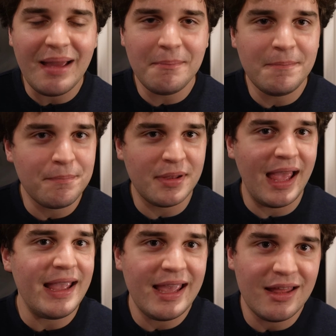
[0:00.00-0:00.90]
I'm
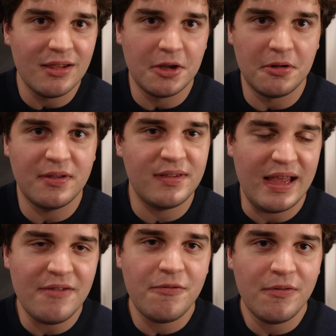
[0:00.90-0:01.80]
playing it a little
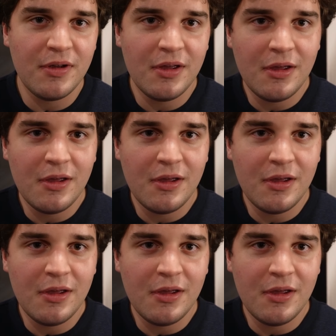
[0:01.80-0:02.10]
safe